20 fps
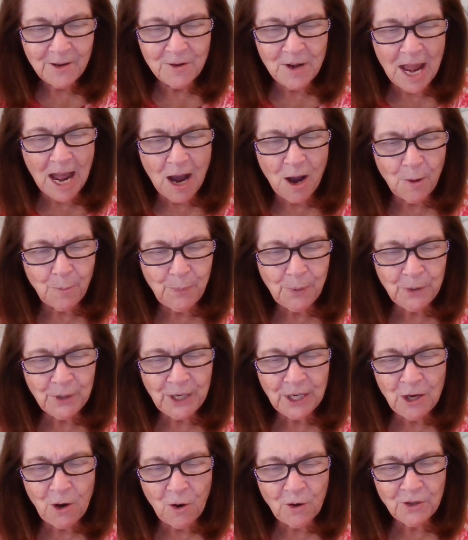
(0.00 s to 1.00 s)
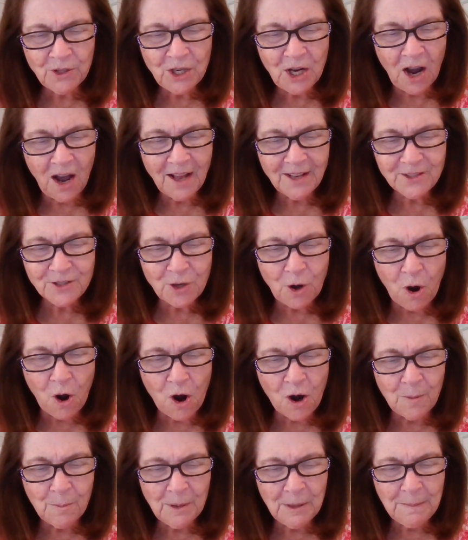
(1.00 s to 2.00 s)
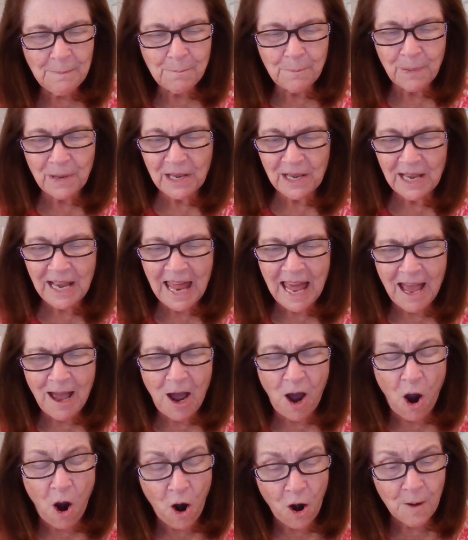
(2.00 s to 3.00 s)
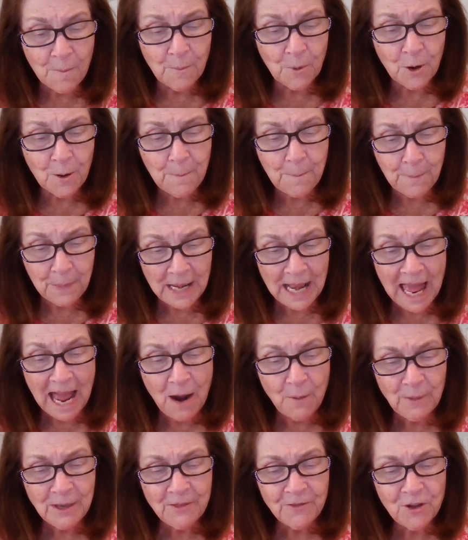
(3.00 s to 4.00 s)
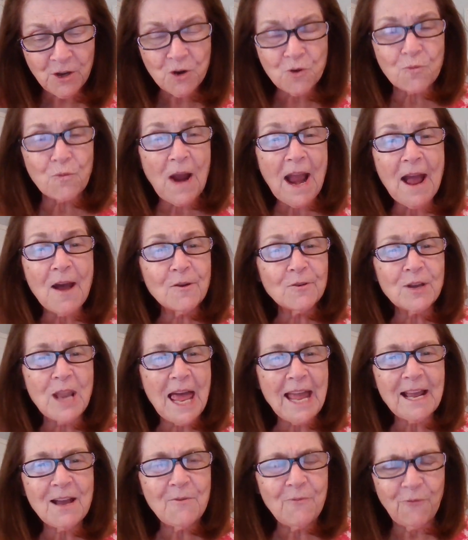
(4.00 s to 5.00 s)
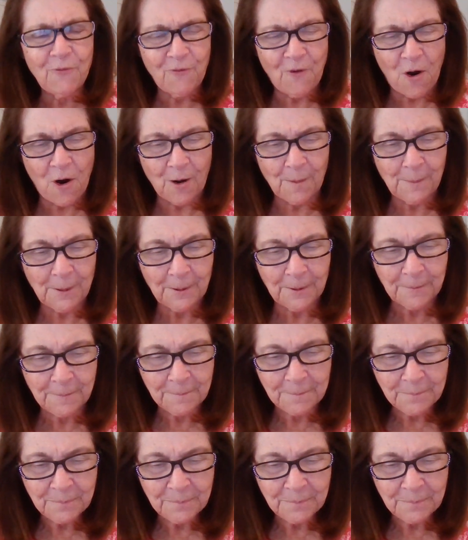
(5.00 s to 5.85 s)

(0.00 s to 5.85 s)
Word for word: Now putting on God's armor, pl- armor, plowing the ground like a farmer